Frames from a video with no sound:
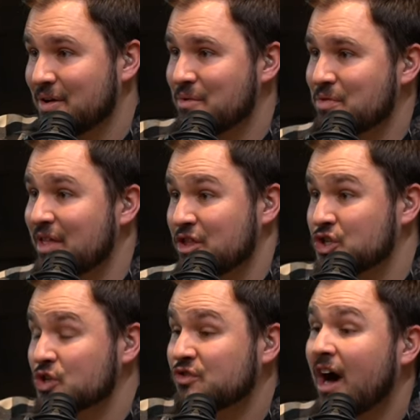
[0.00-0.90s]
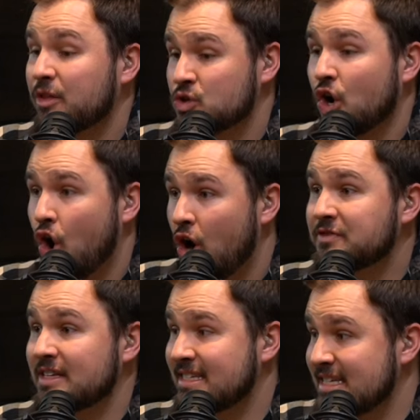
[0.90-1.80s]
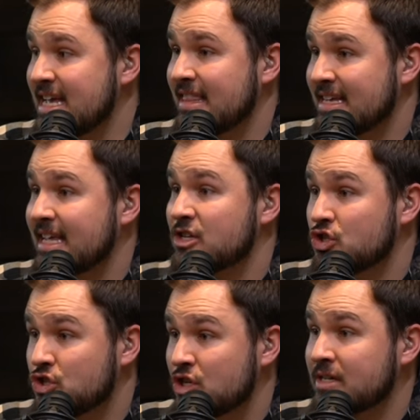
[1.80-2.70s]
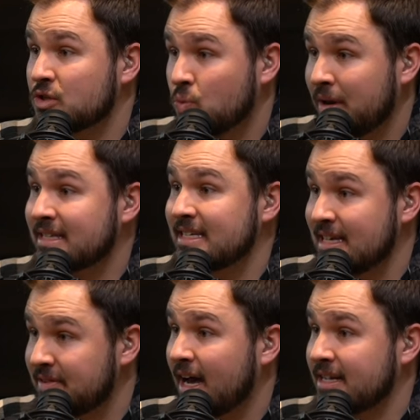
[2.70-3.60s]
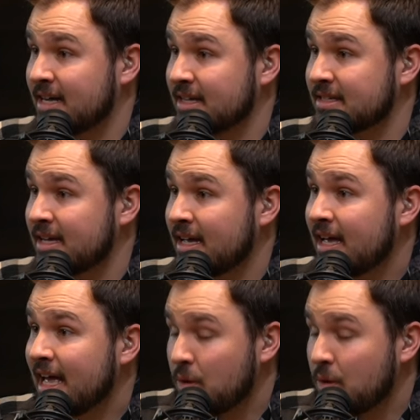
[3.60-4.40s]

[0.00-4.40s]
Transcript: The, the church fathers are often seeing this as Jesus wanting to divinize us. Mm-hmm. Yeah.